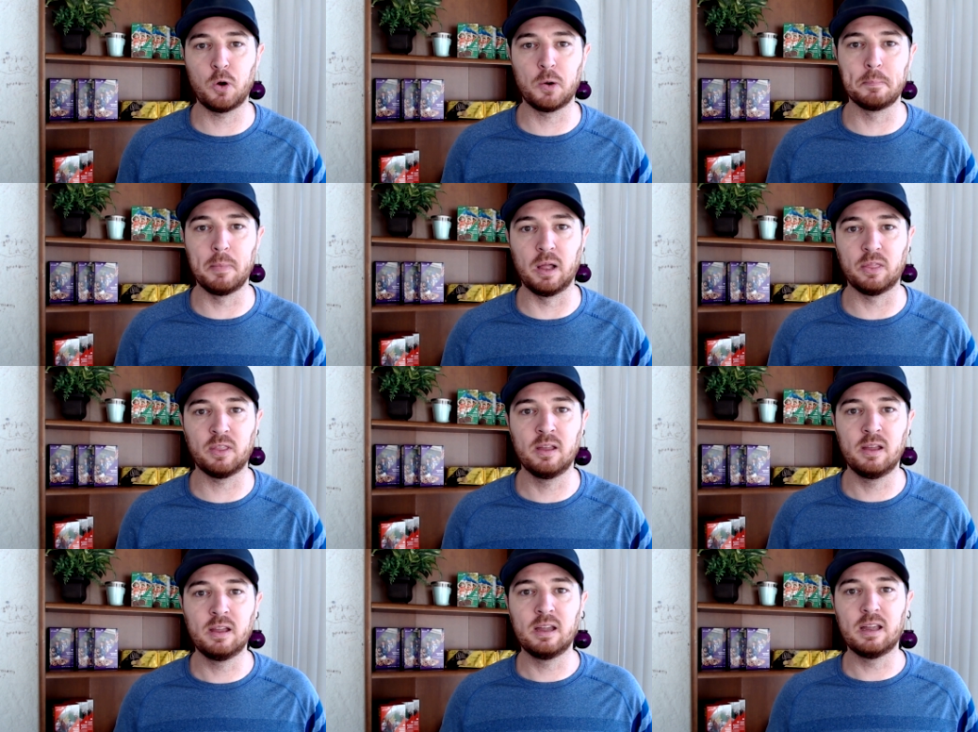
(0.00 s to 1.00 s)
month.
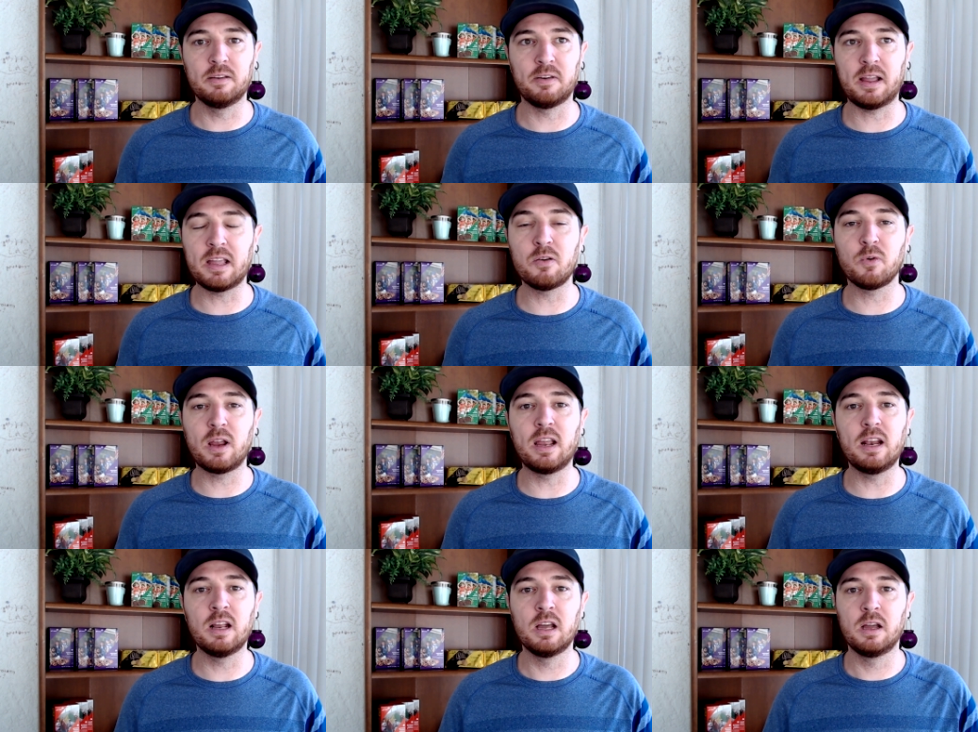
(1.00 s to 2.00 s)
If I can
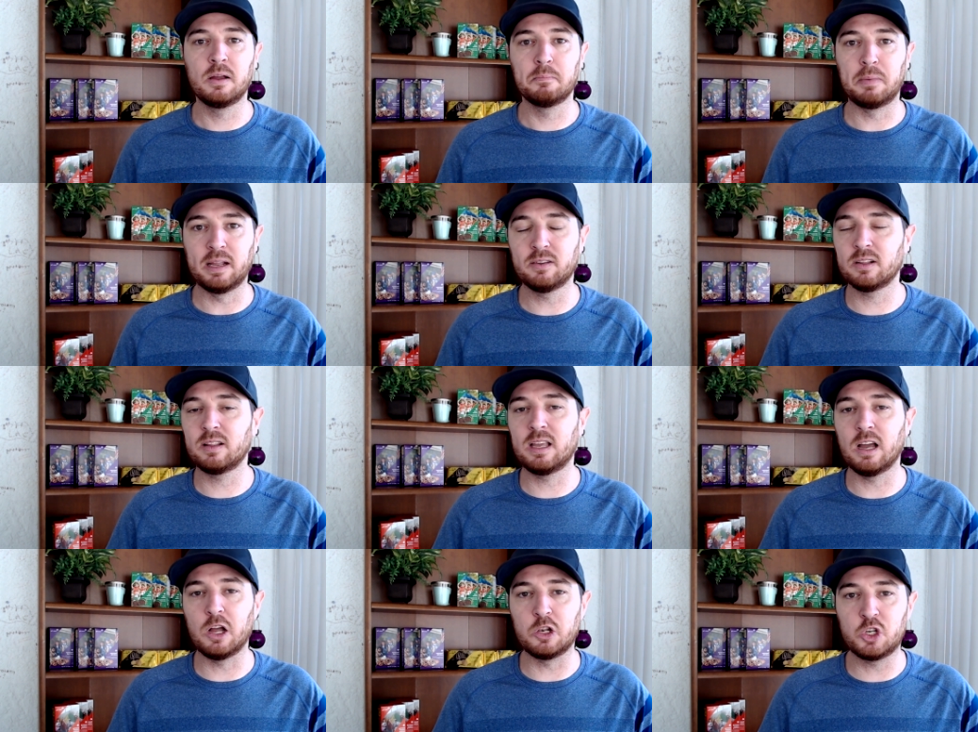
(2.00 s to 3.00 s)
read
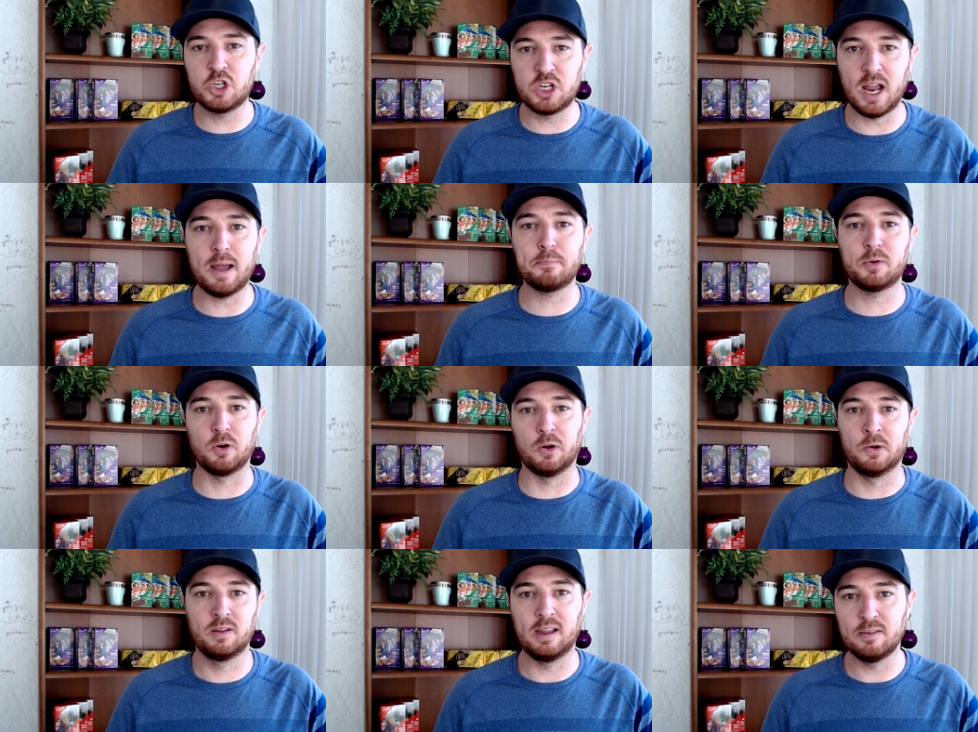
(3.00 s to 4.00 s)
basically a
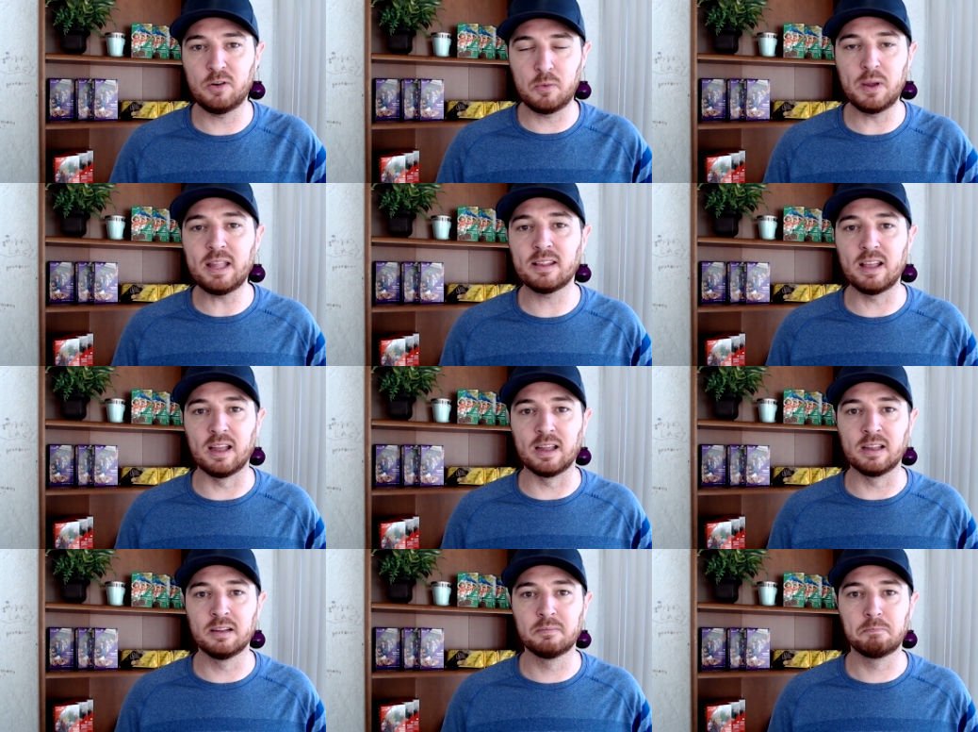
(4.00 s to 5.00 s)
chapter every
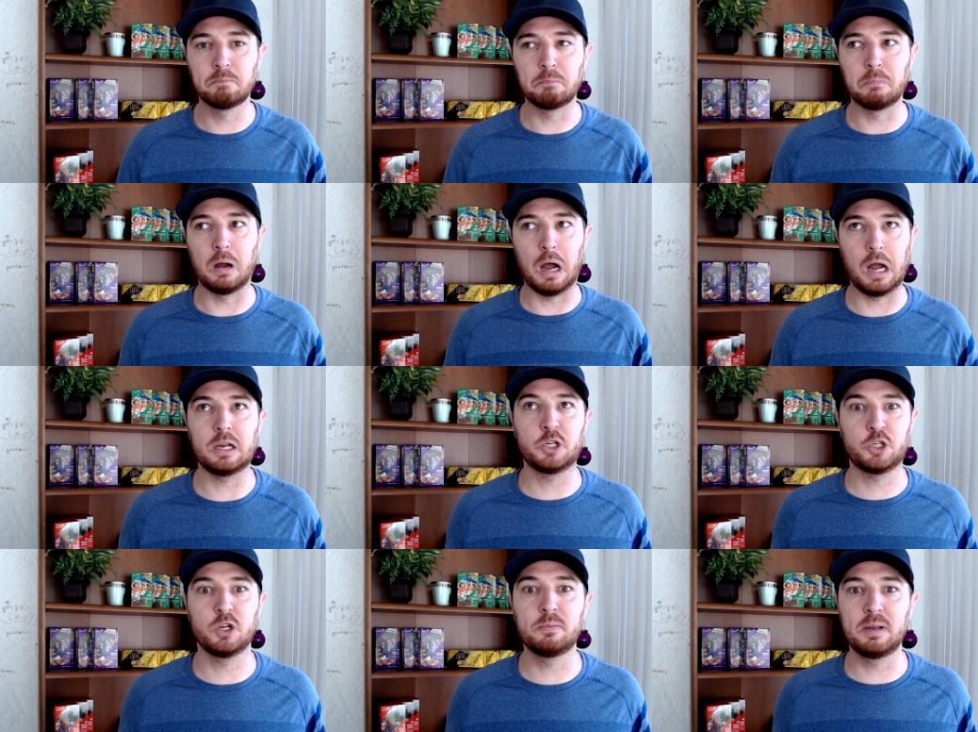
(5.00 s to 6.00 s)
weekday, I
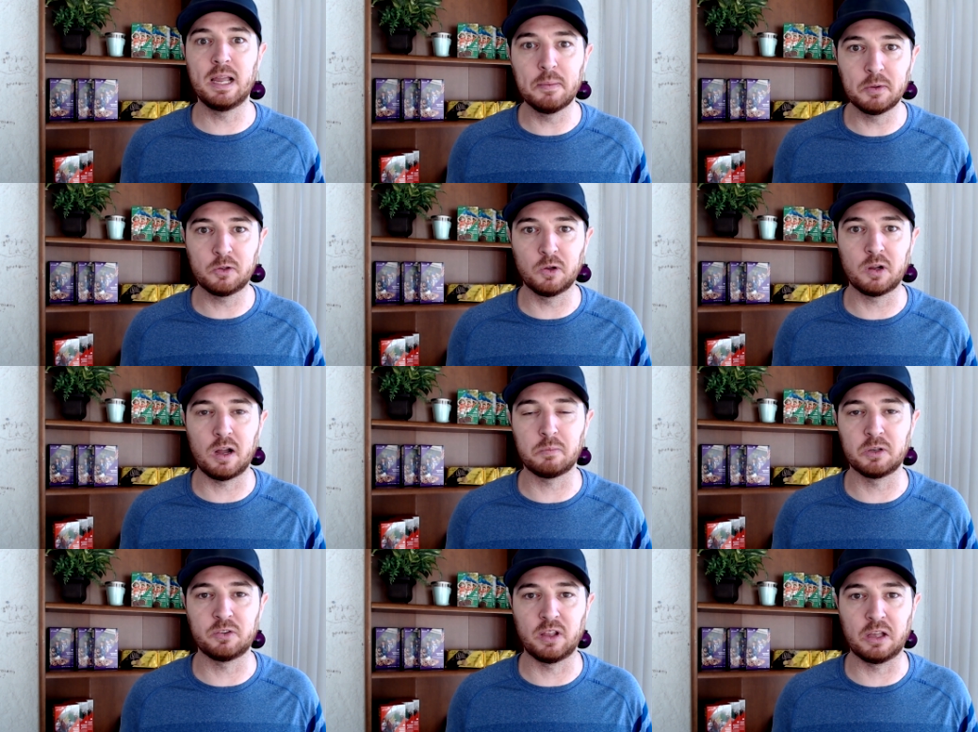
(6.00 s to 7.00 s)
should be able to
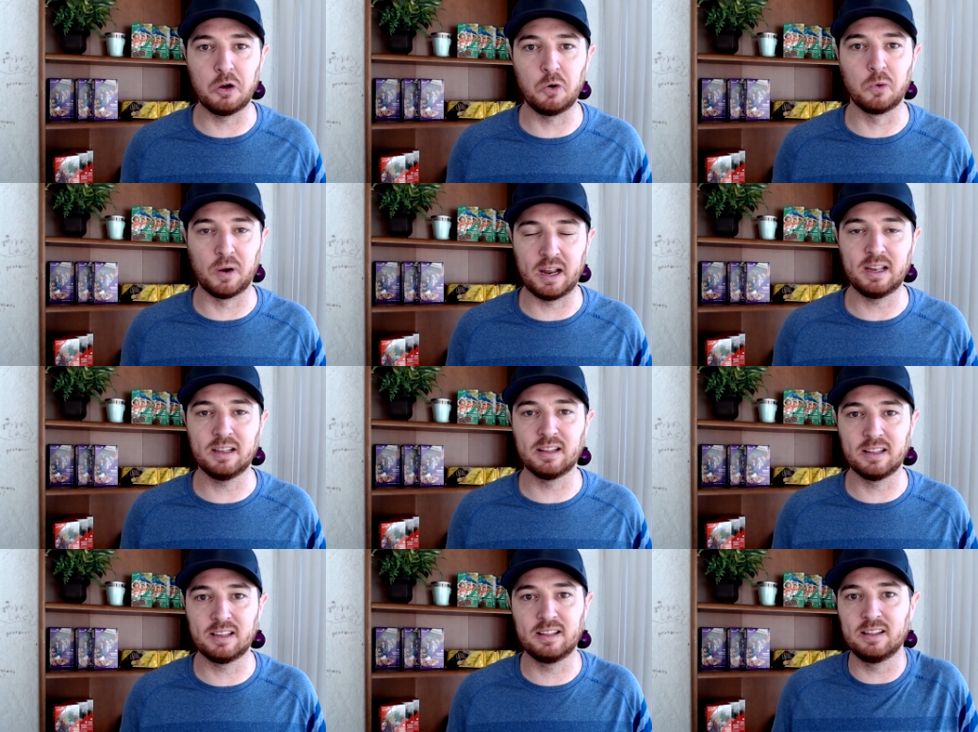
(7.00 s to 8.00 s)
accomplish that goal, right?
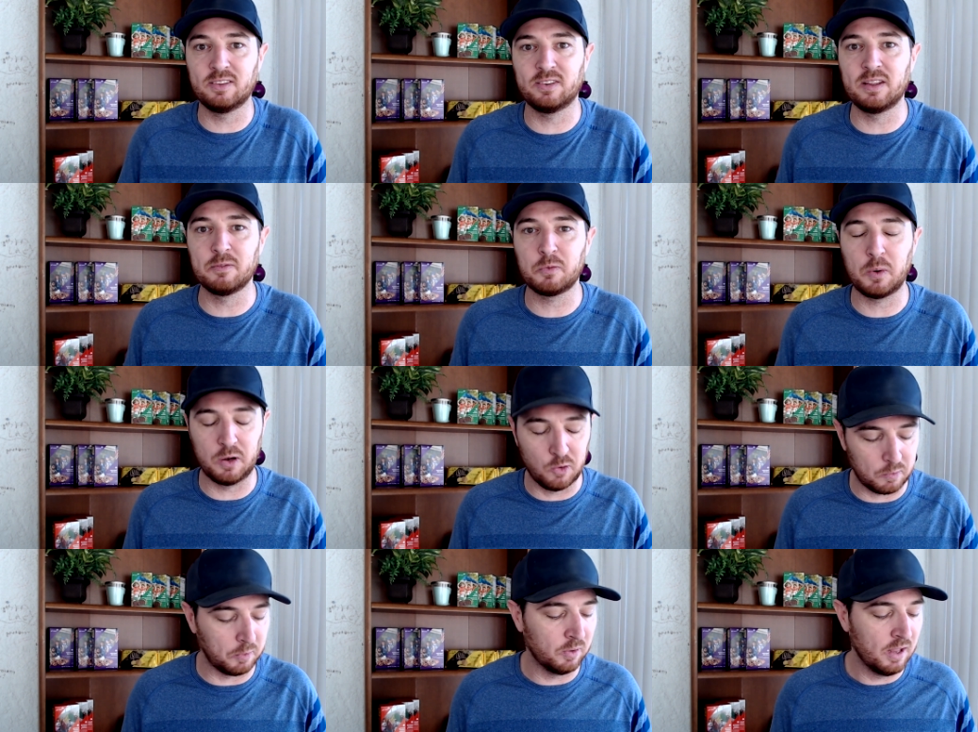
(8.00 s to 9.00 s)
It seems pretty
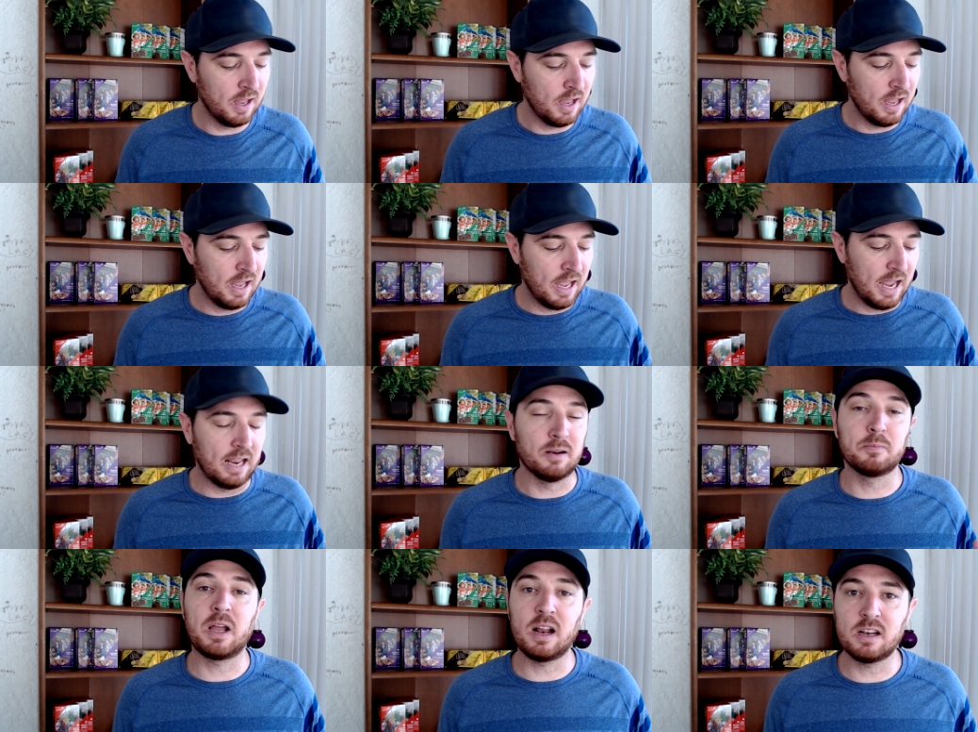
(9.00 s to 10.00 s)
normal. And
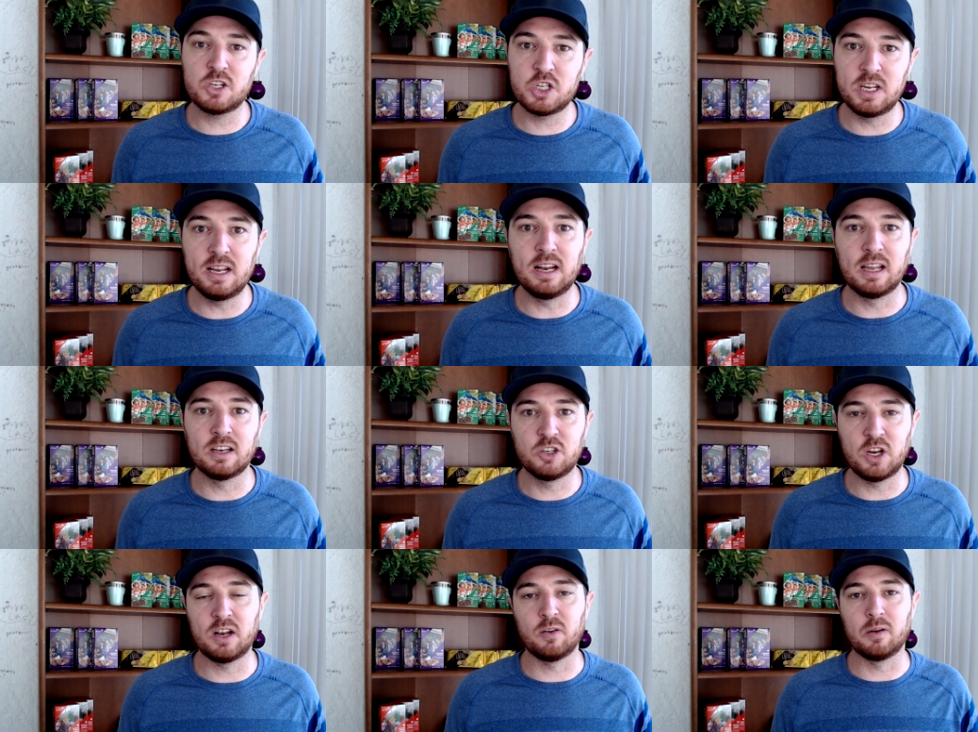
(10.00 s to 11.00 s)
I'm kind of cheating in
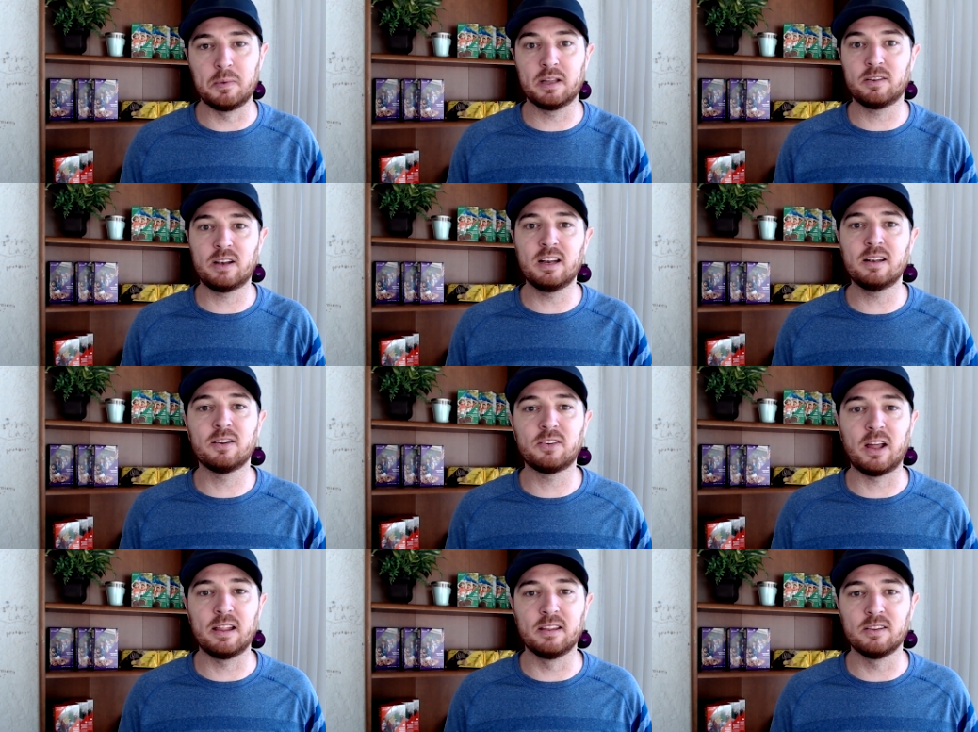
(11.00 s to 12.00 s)
January because I didn't
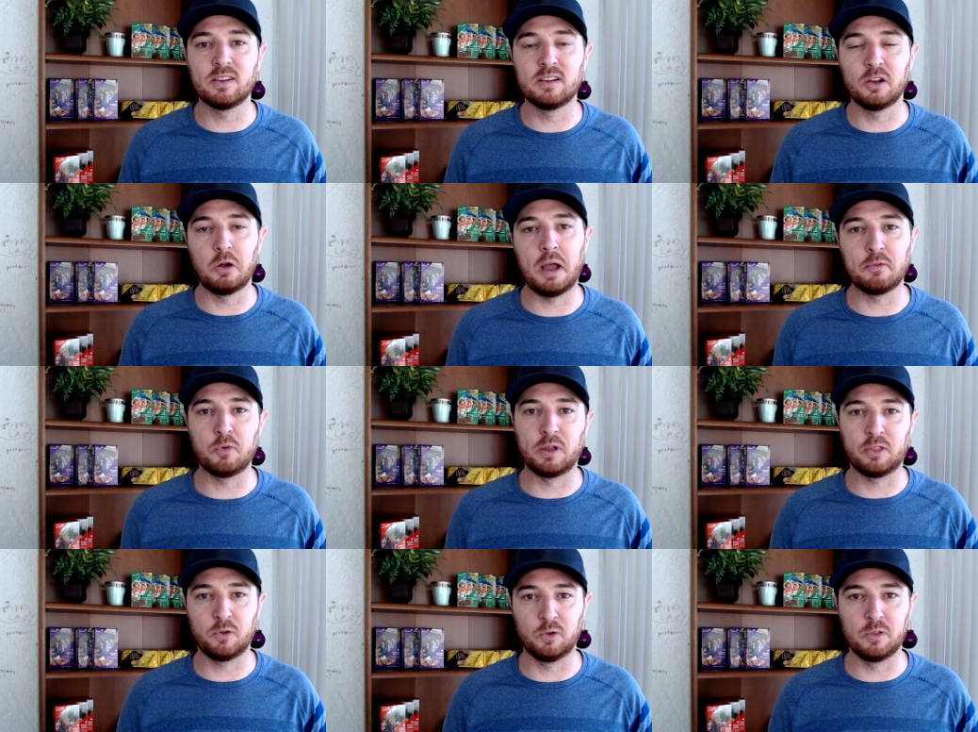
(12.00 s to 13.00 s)
decide this until halfway through the